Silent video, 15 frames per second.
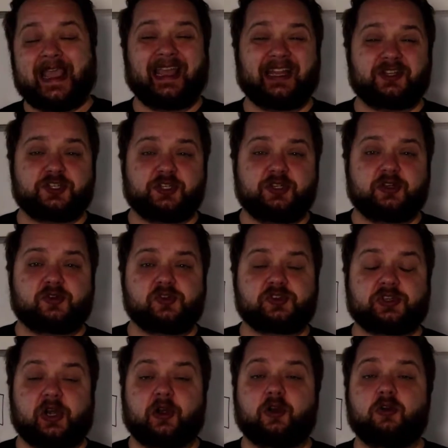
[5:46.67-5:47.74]

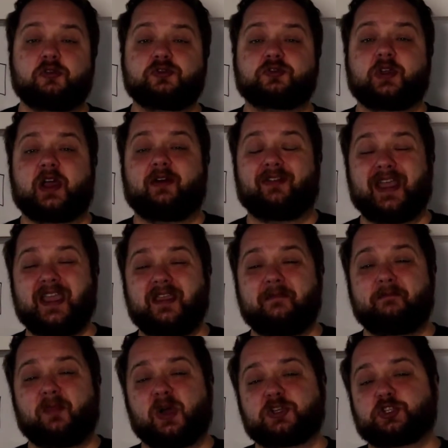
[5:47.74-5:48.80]
engineers are going to have a
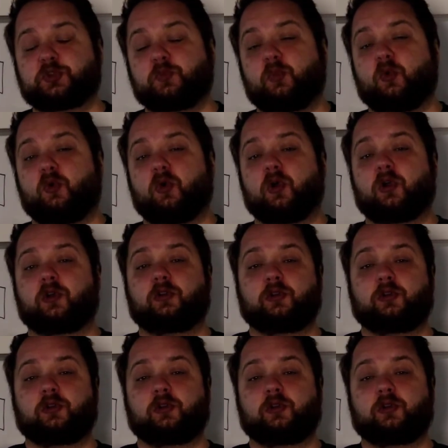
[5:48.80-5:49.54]
much more